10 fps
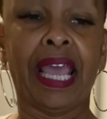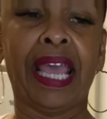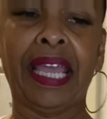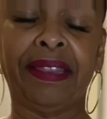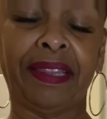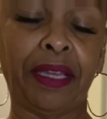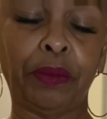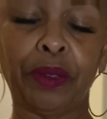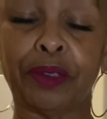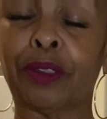And then
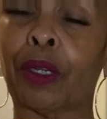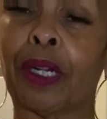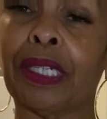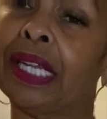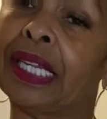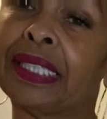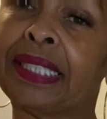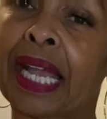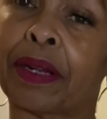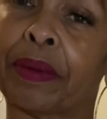we'll start
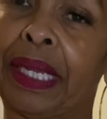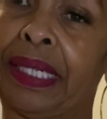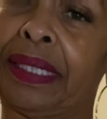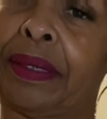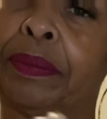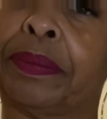decorating them.